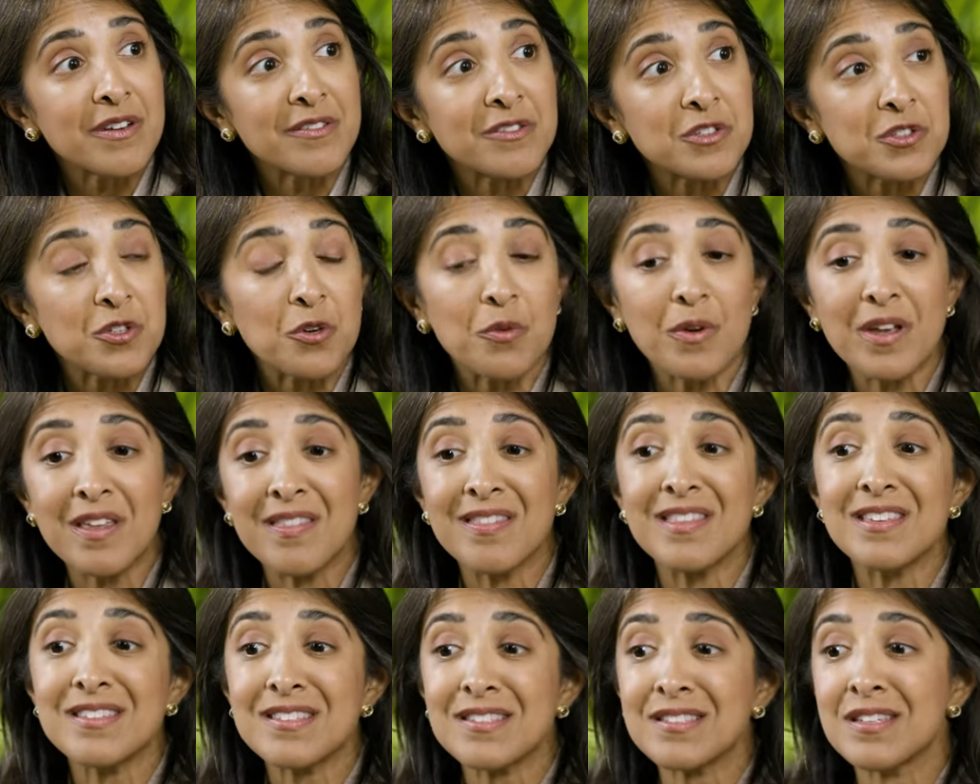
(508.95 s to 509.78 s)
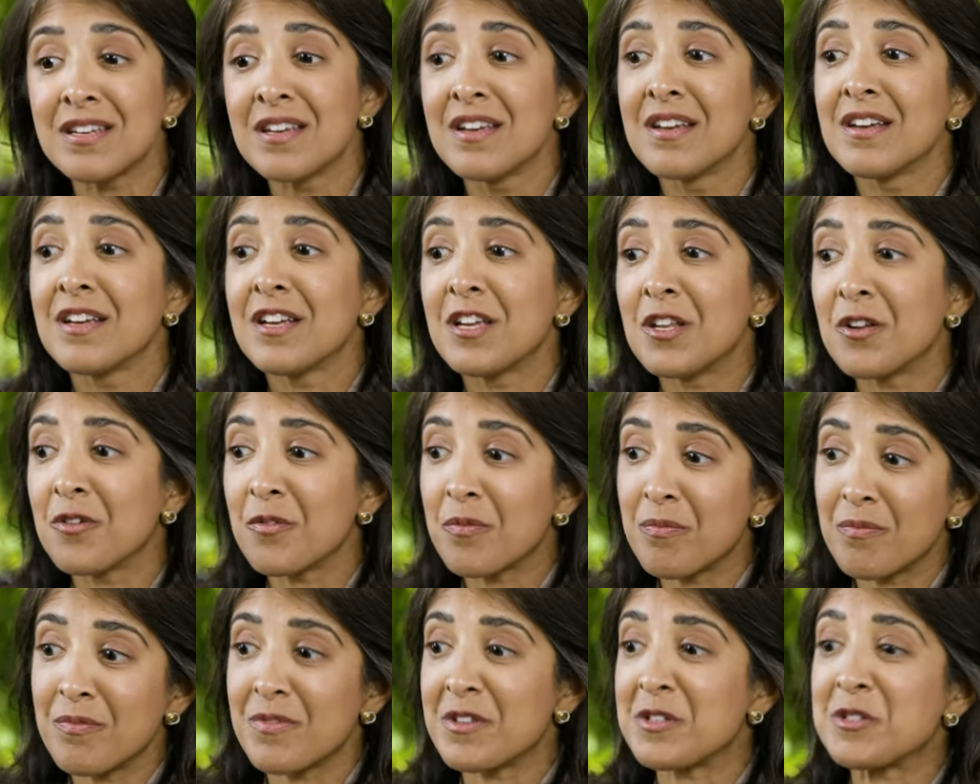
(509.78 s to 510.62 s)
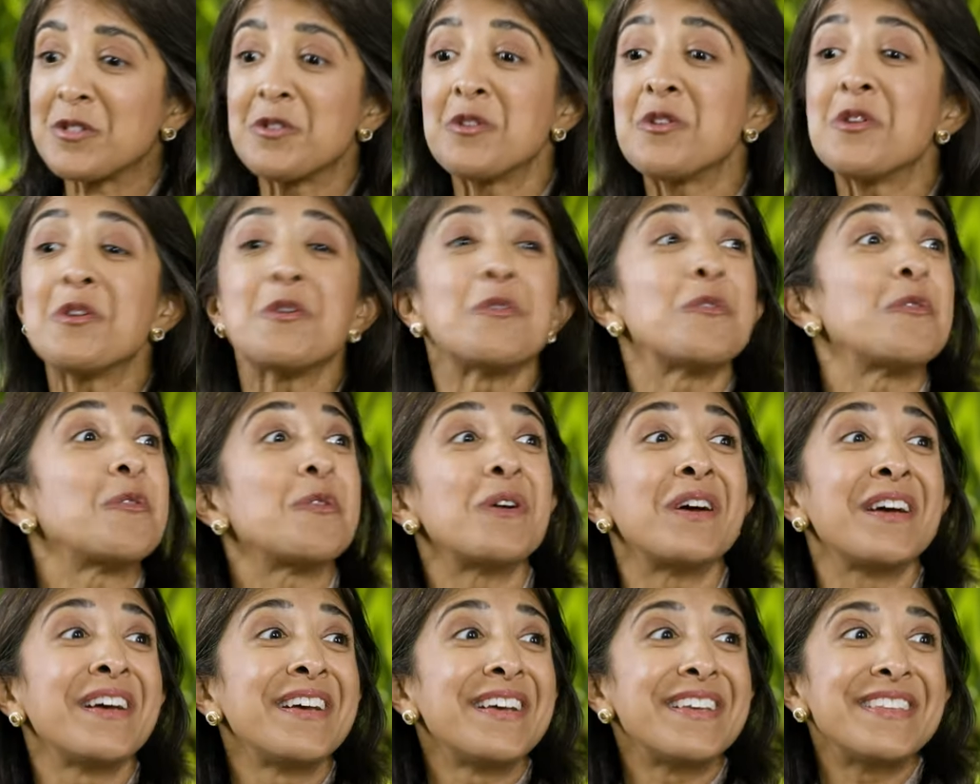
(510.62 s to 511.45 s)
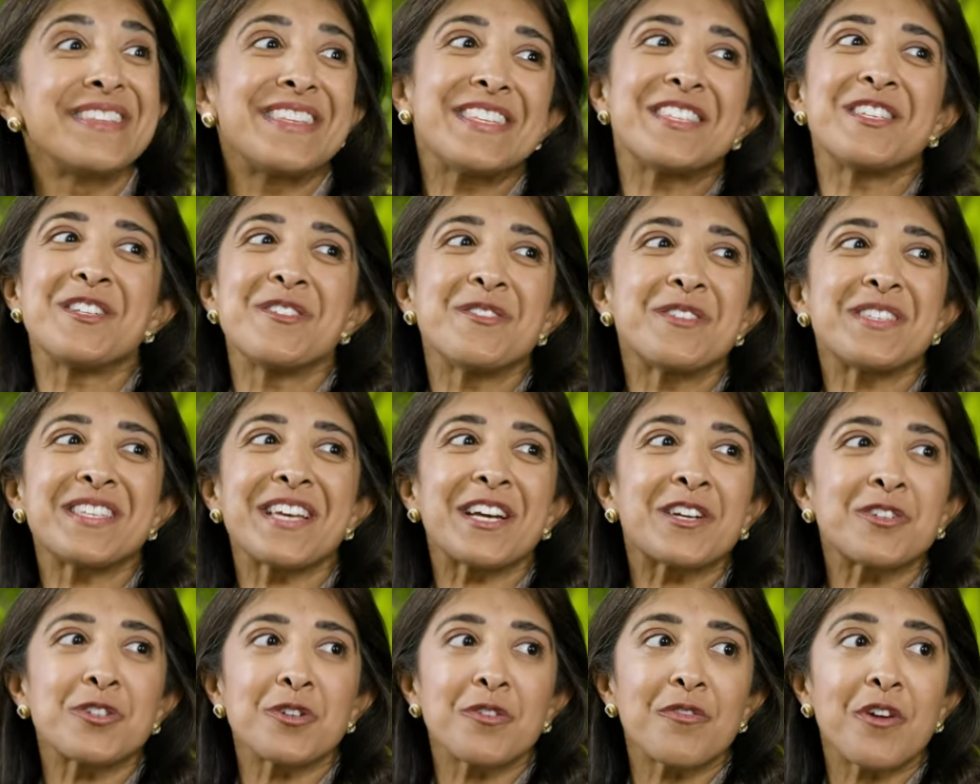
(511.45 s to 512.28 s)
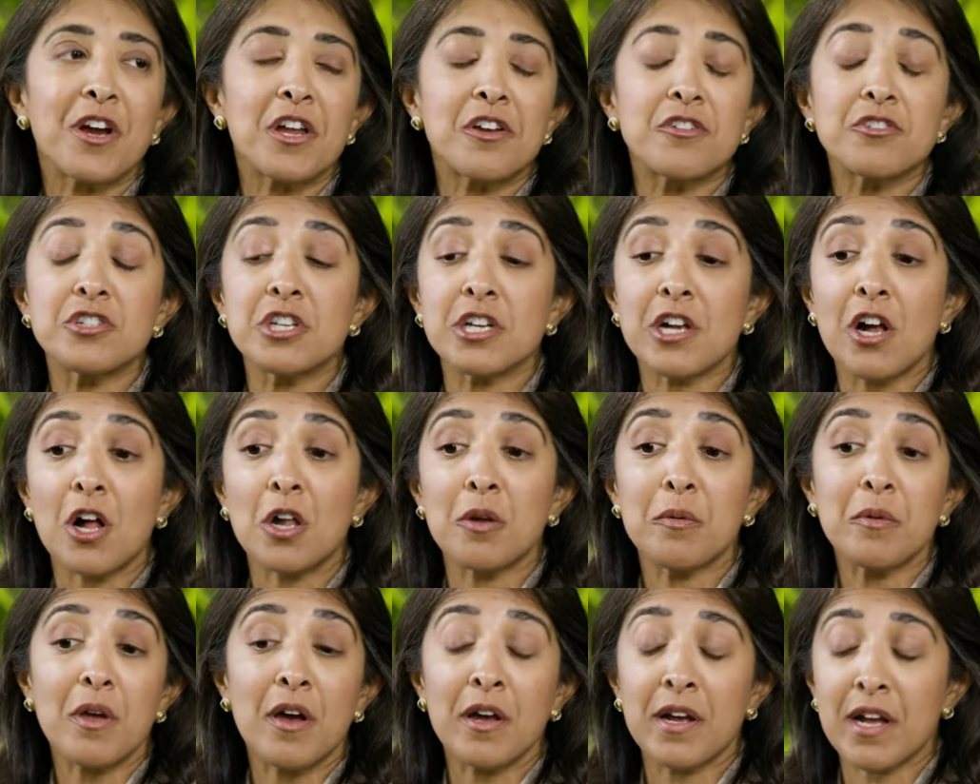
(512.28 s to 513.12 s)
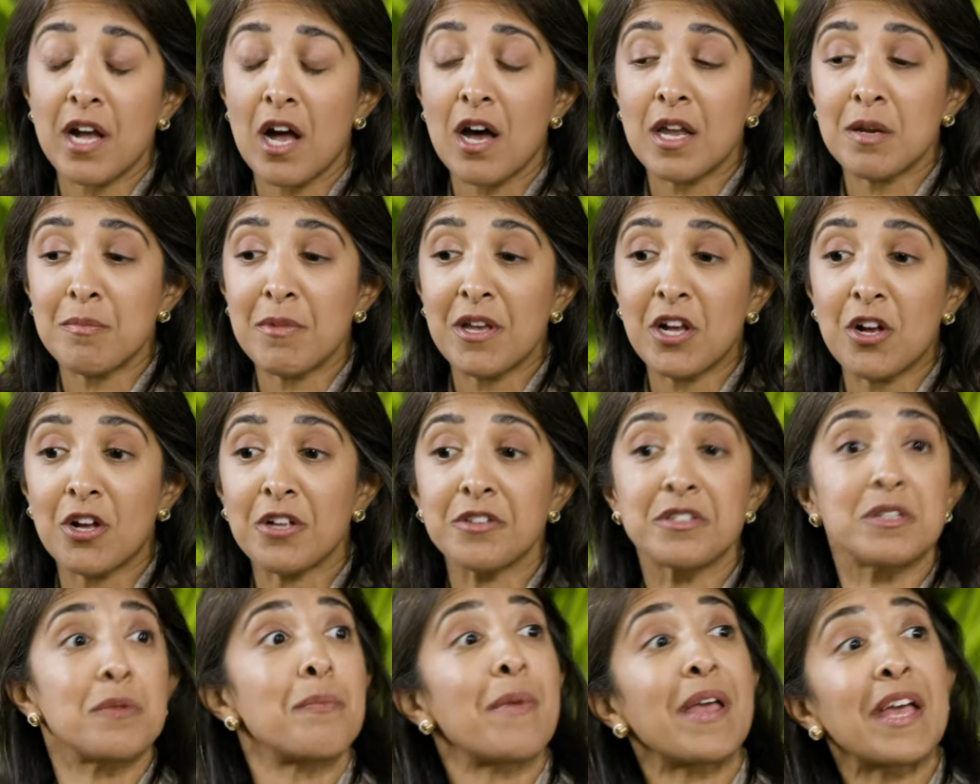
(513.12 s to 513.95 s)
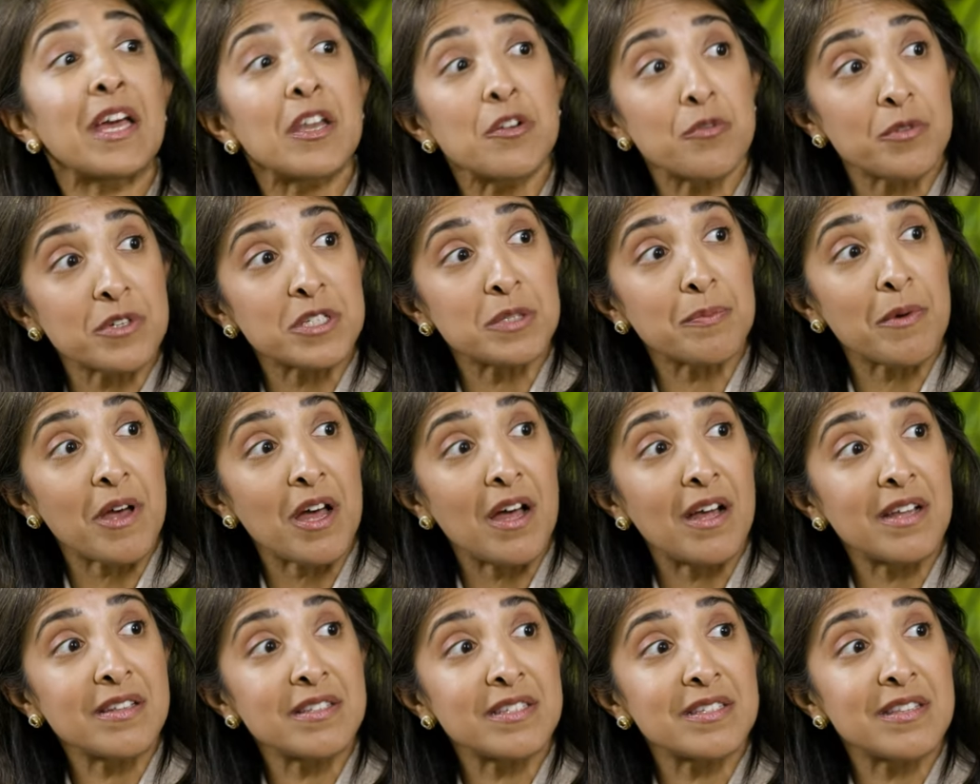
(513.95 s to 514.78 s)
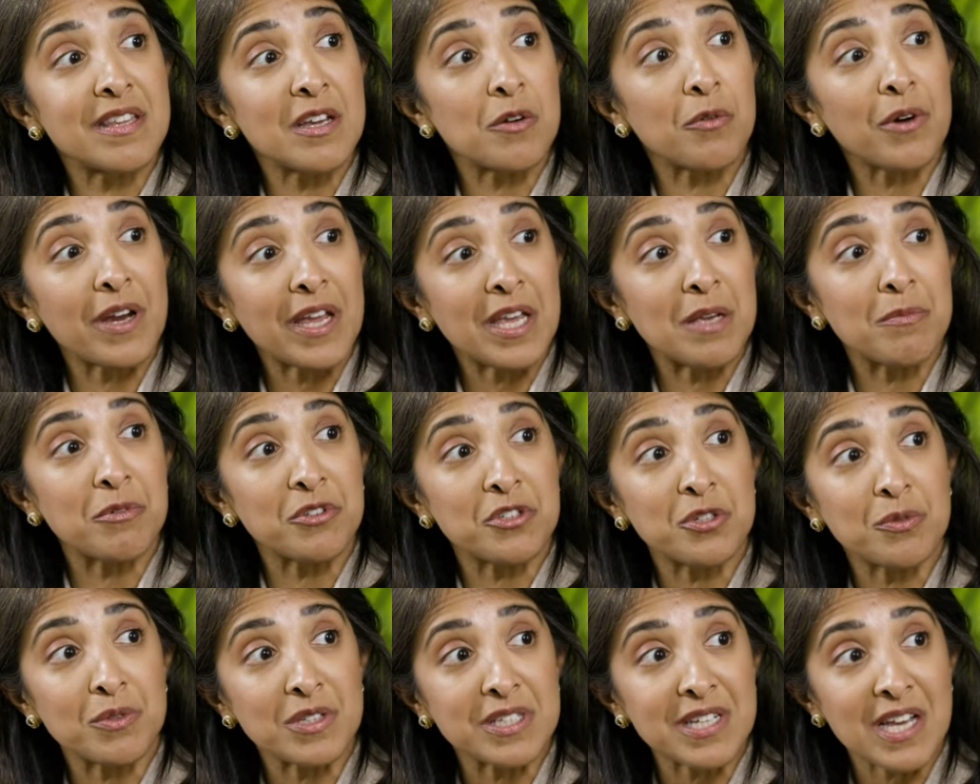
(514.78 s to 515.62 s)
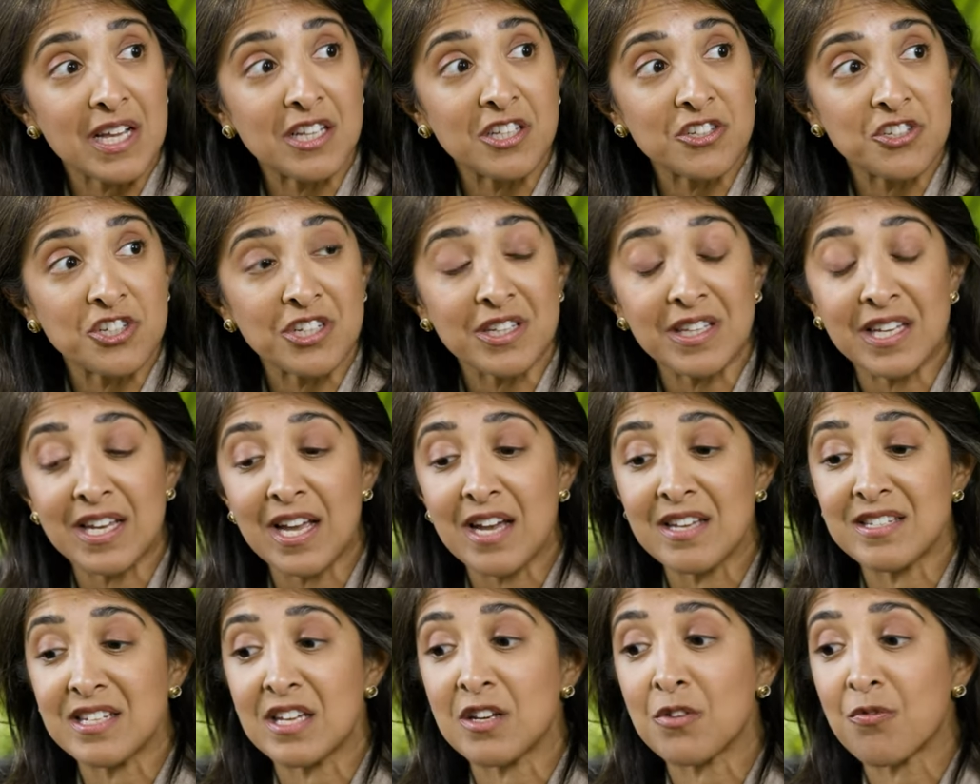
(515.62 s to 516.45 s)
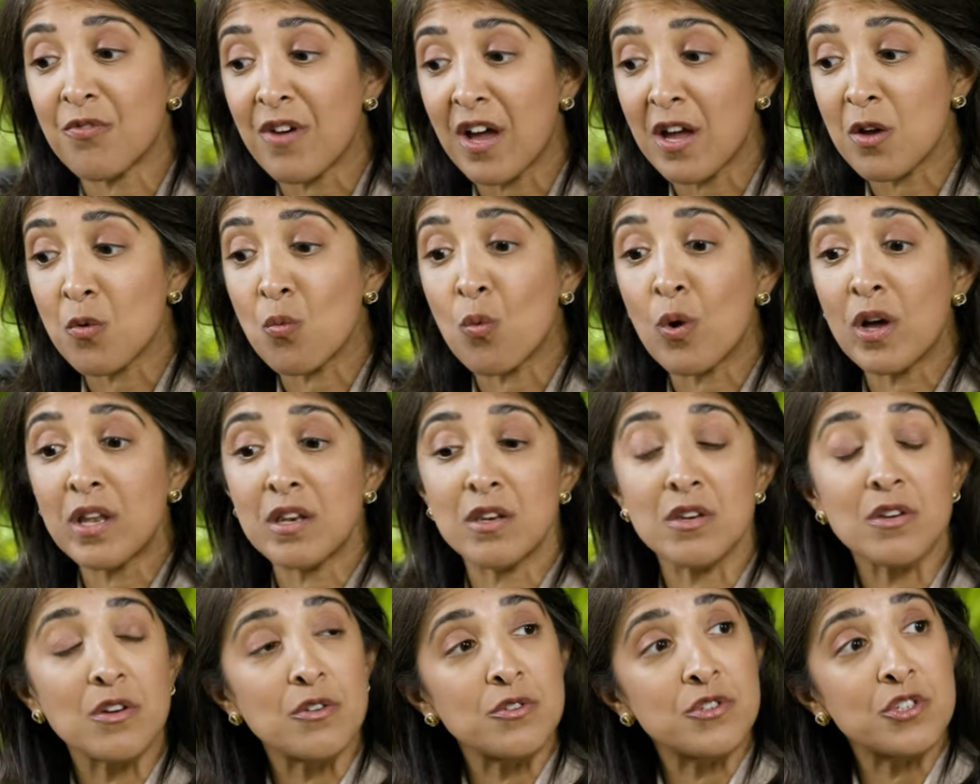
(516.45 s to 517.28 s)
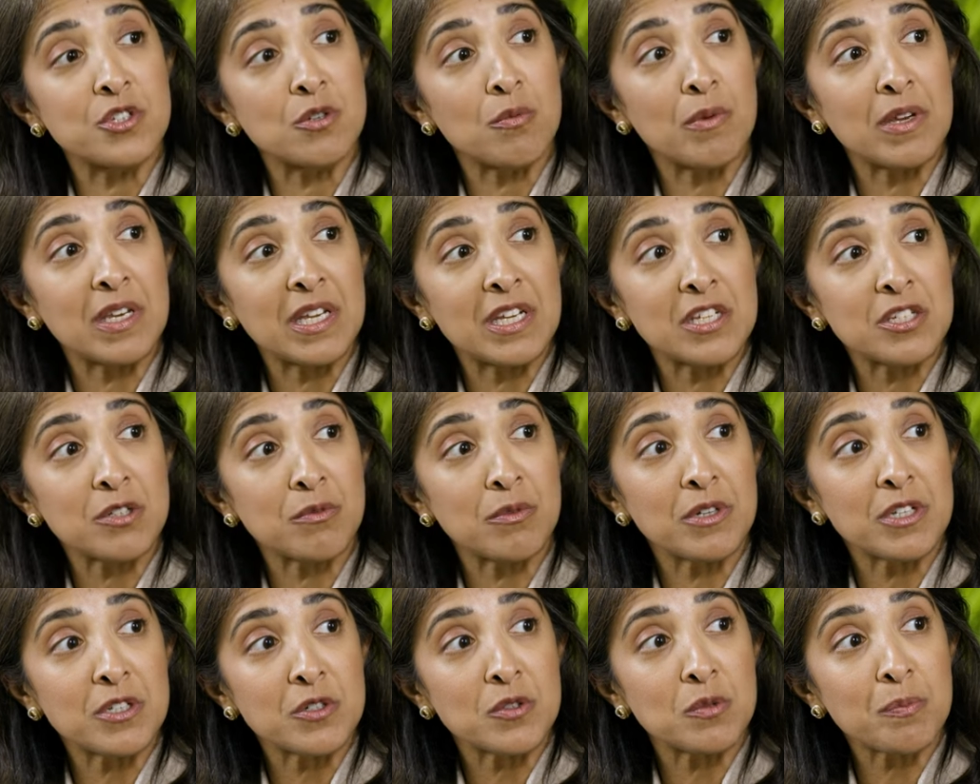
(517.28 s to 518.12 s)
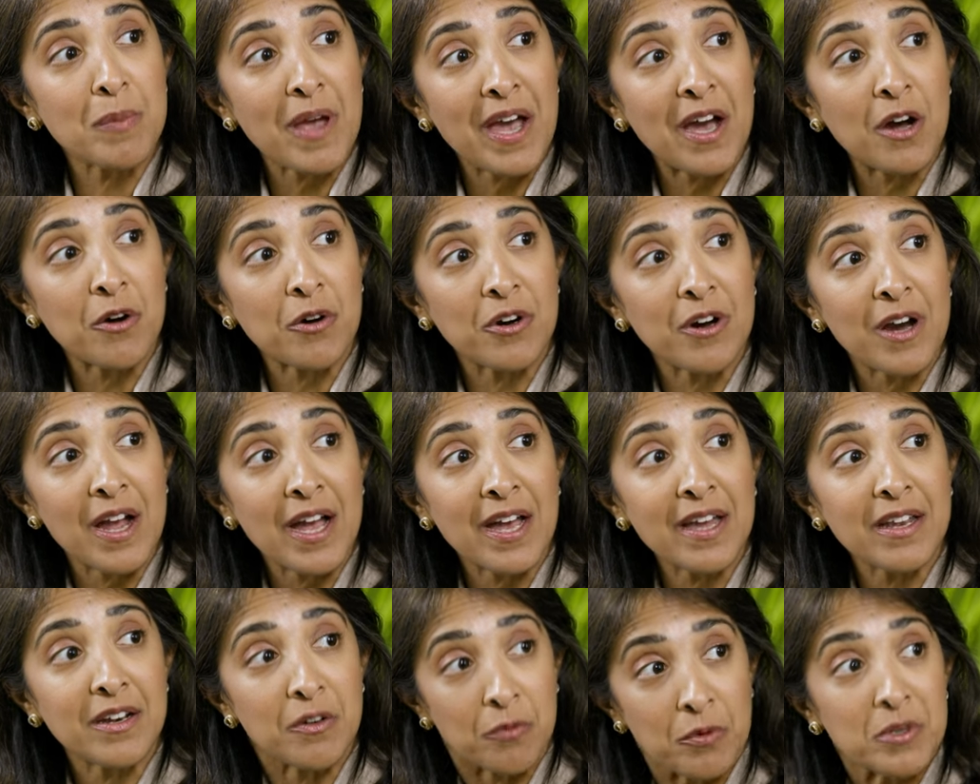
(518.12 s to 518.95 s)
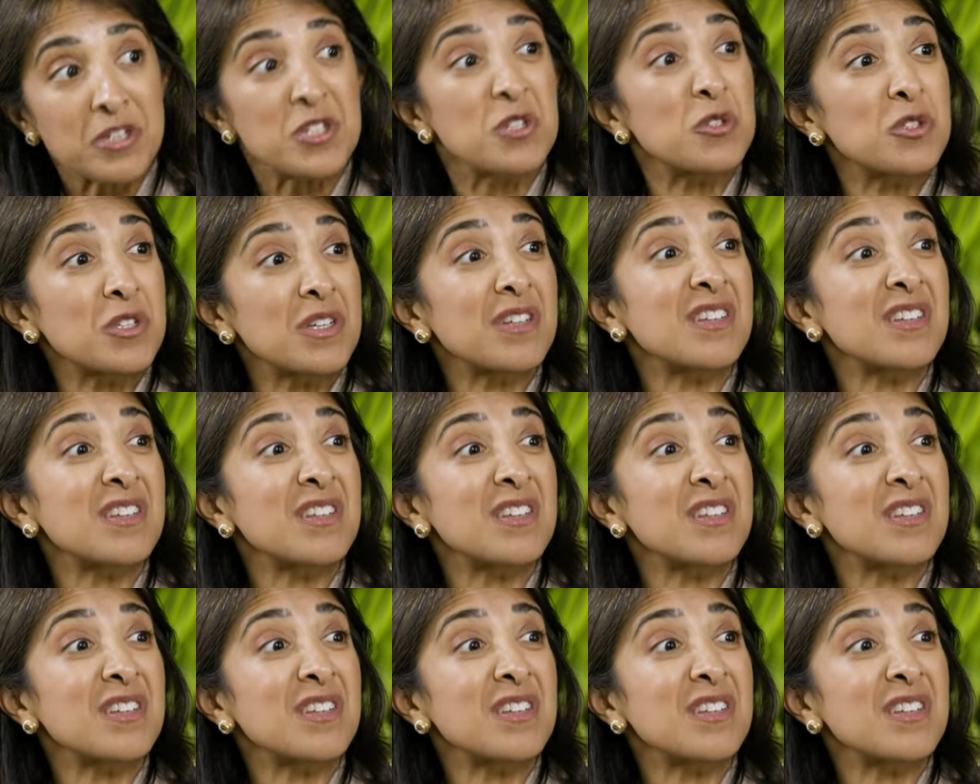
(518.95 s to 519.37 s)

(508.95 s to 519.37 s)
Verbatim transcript: And so in this, you know, this new this new sector of our energy con- economy called demand response, they were able to intelligently identify what nodes do we need to reduce power at, reduce